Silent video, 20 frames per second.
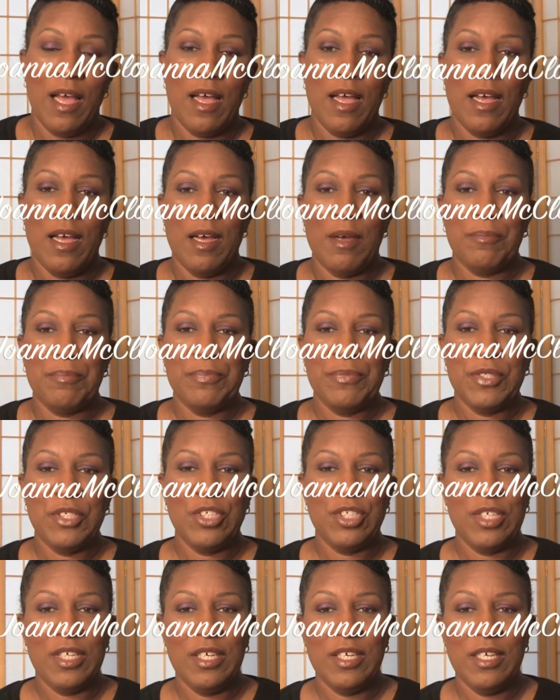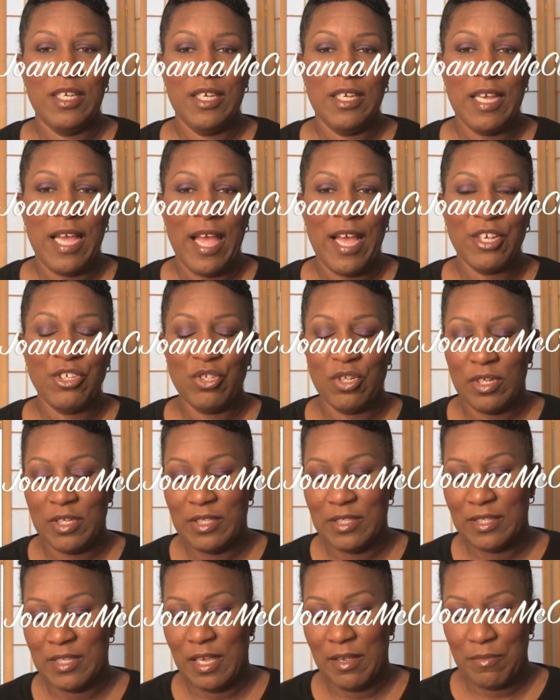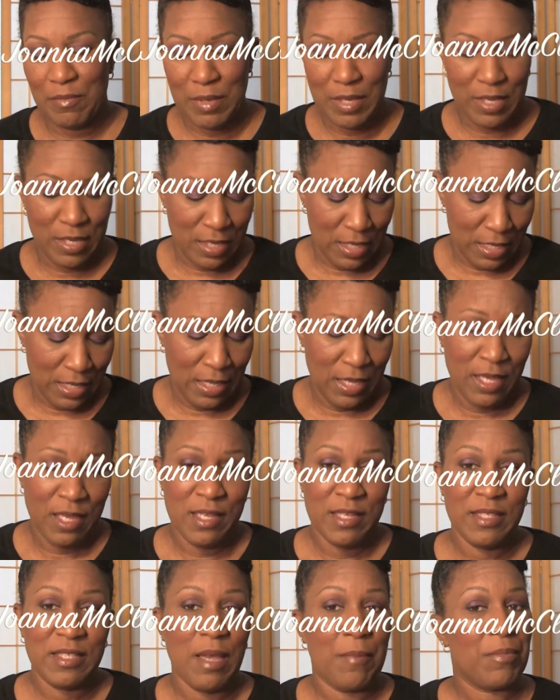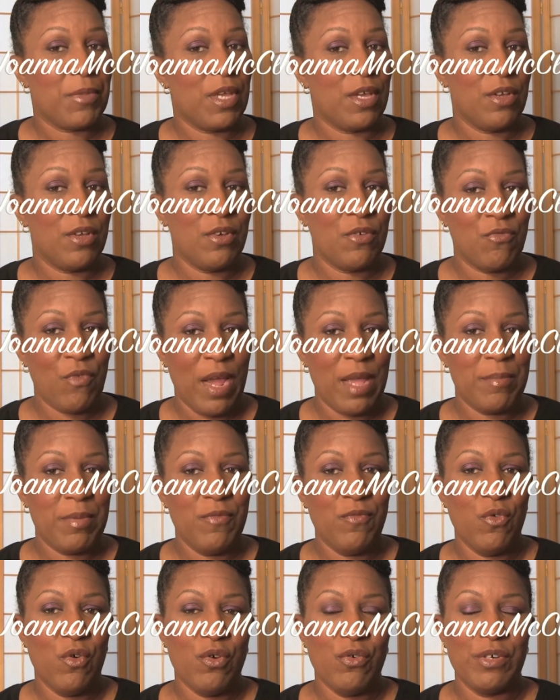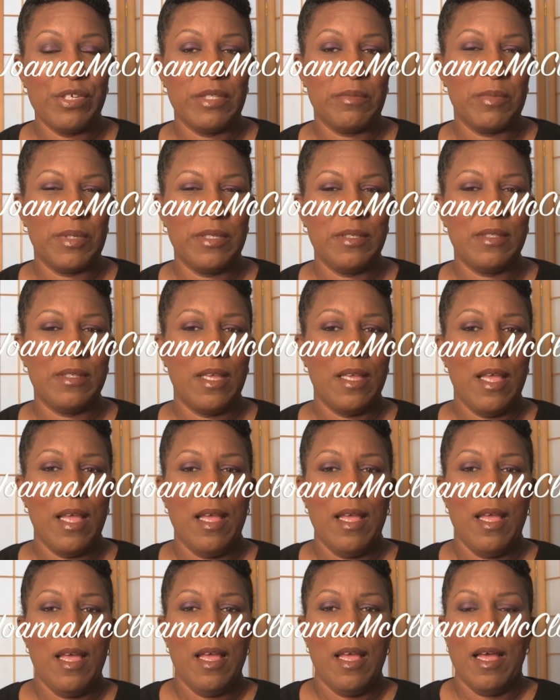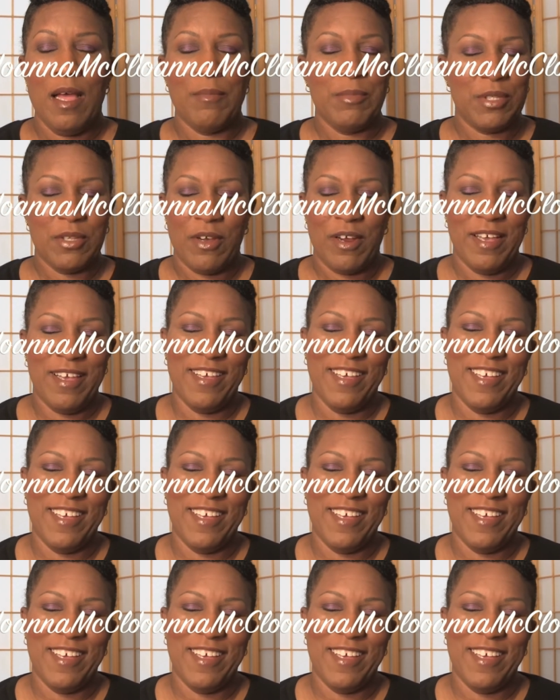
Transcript: Um, she actually sent me something right before Christmas. I'm sorry,